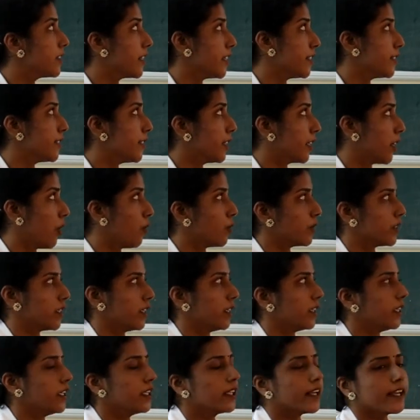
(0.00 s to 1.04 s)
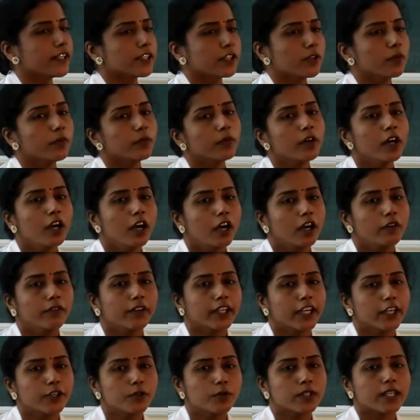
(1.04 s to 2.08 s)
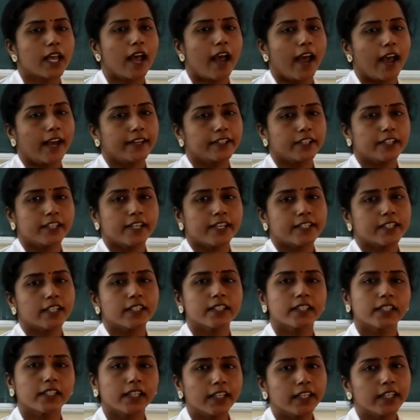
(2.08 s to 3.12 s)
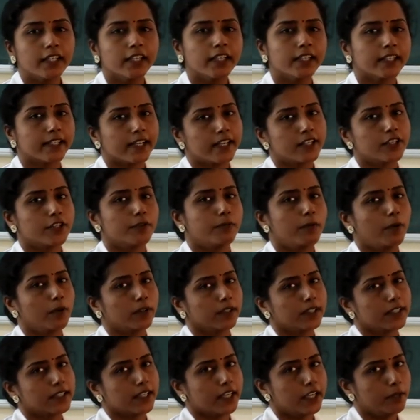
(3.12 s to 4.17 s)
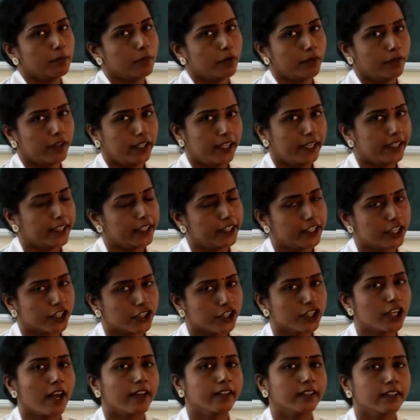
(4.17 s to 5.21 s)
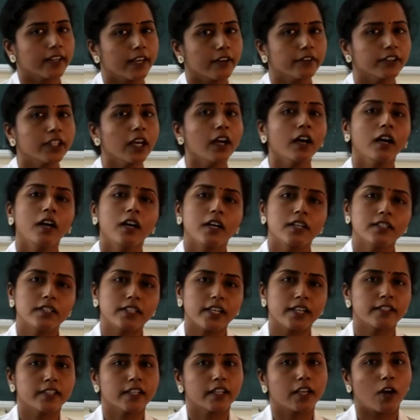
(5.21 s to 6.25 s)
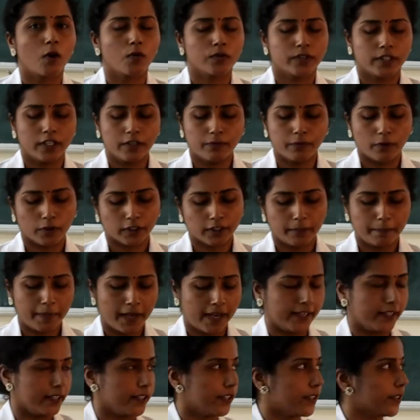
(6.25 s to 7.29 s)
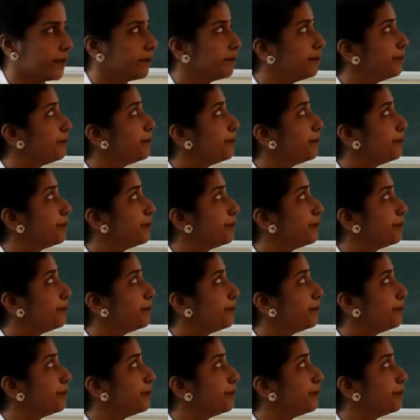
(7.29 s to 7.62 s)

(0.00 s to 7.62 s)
genetic counseling. In case of, we can use the antenatal screening test for this hemophilia detection and give the genetic counseling for the parents.